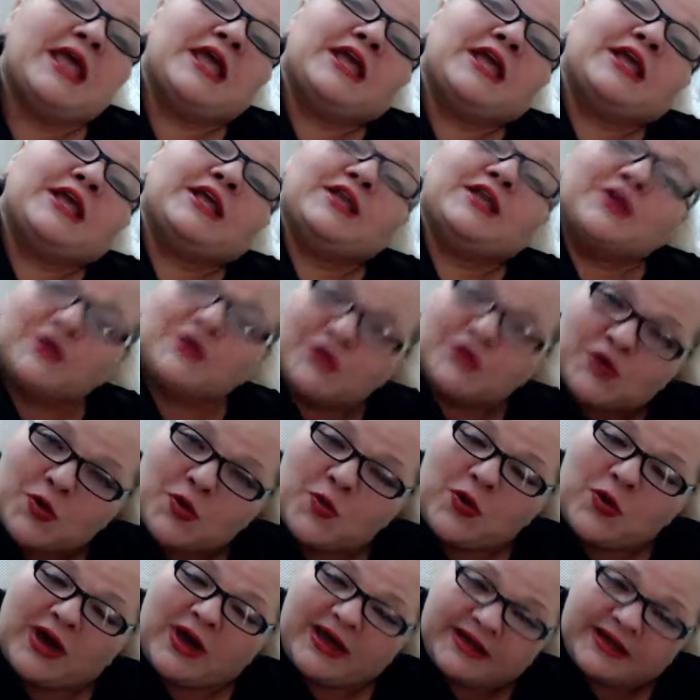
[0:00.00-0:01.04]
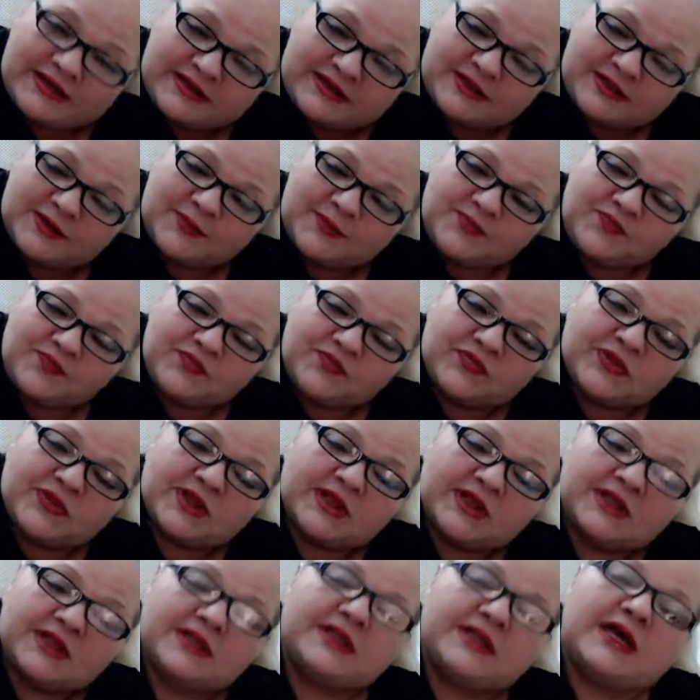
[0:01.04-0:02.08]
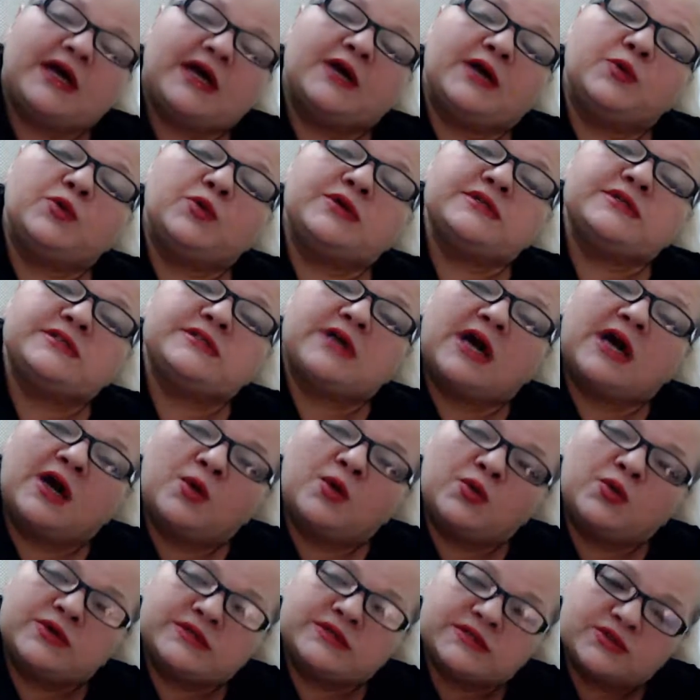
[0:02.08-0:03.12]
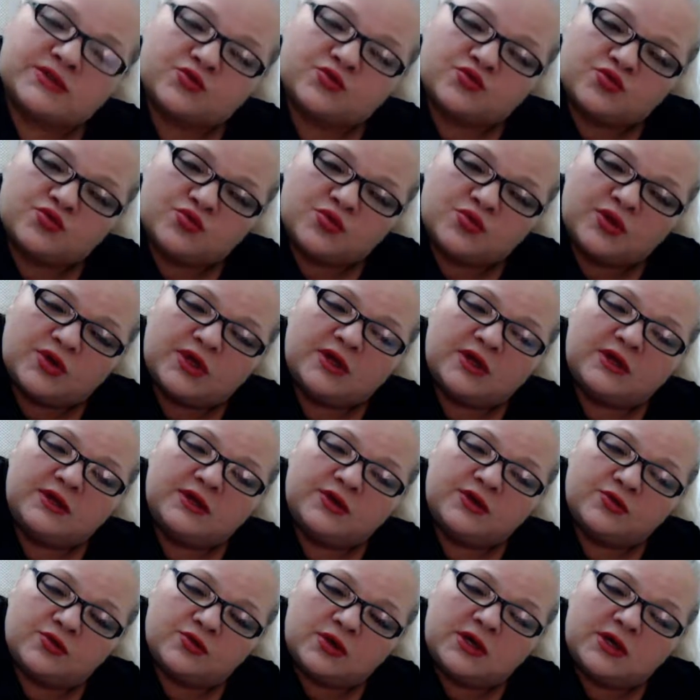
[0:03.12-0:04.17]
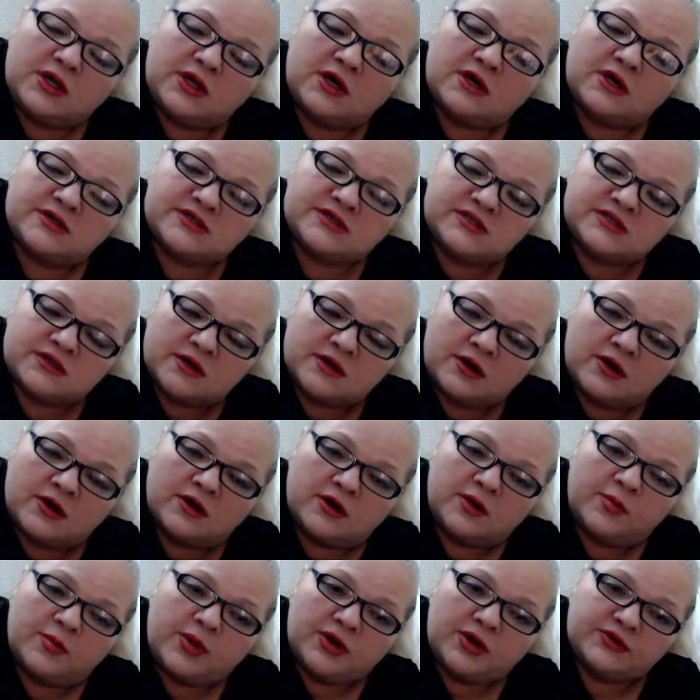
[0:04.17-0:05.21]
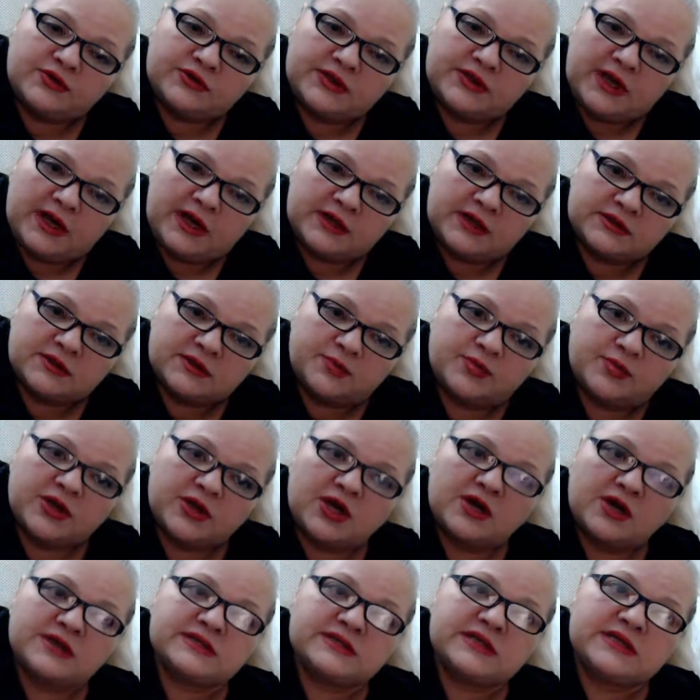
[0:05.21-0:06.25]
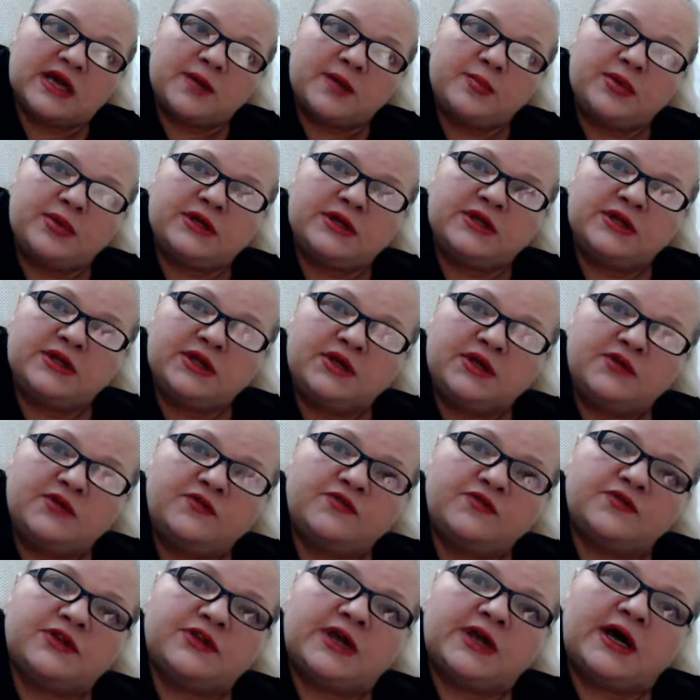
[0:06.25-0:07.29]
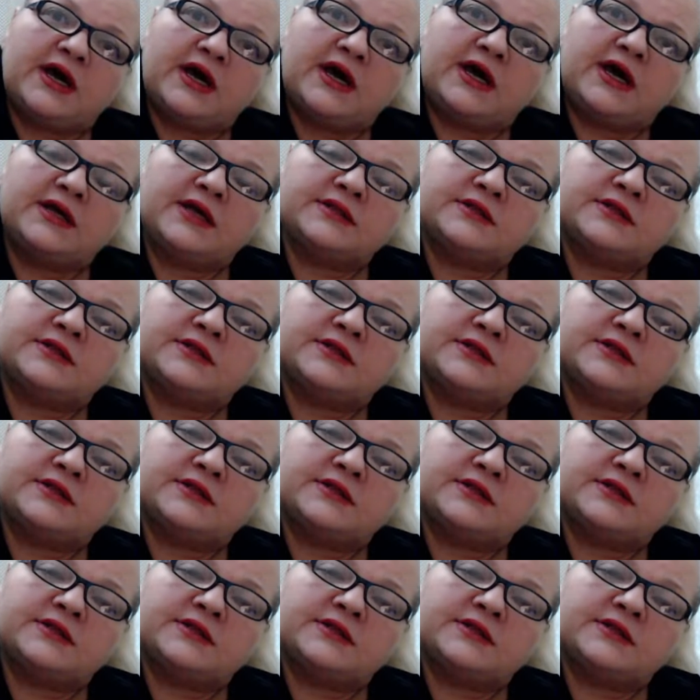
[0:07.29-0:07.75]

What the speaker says: You know what? I was really, really concerned about that, because I believe that